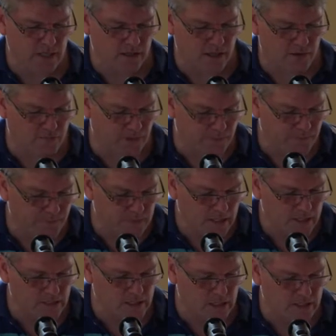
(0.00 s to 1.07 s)
I love it.
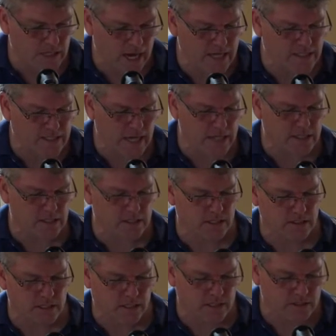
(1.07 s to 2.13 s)
He says, I say this
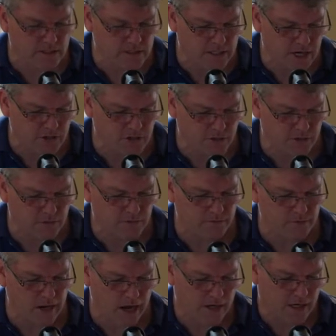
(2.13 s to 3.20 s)
as a concession,
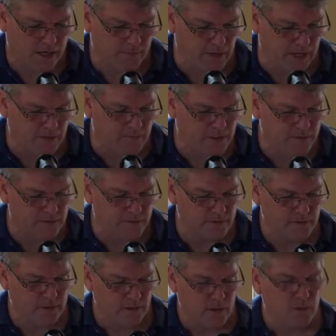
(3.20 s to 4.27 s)
not a commandment.
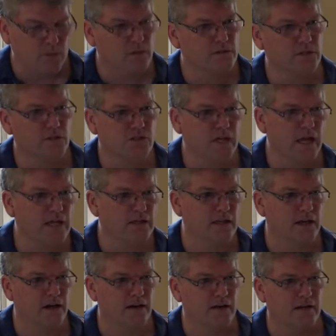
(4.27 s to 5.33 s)
What's he saying
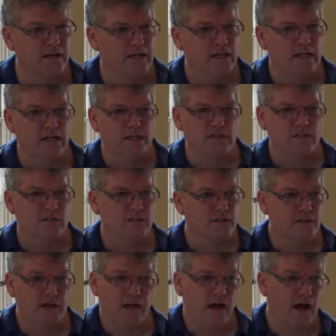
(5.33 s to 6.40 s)
there?
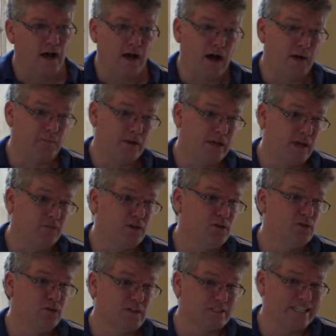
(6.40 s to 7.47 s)
I, am giving
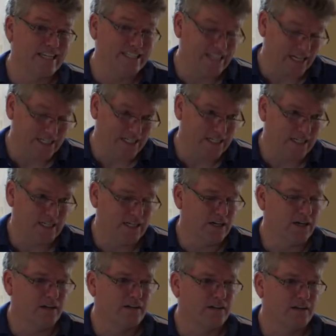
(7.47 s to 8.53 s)
you a suggestion
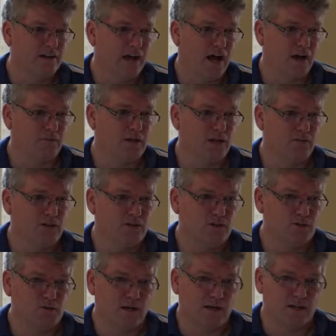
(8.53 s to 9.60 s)
here. I'm giving
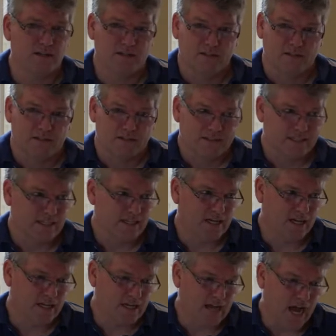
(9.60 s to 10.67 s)
you a,
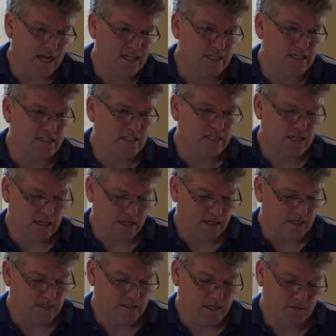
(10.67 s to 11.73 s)
a guidance thing.
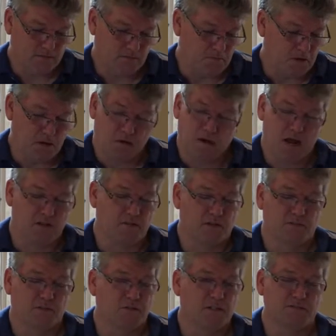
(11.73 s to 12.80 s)
He says, You don't have to
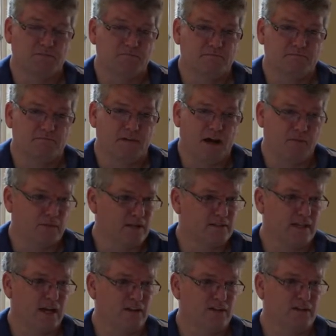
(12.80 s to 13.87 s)
do it. I'm not
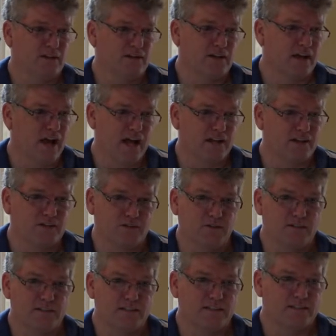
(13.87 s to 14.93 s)
telling you you got to
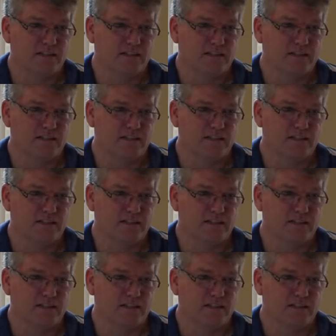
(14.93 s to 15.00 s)
do it.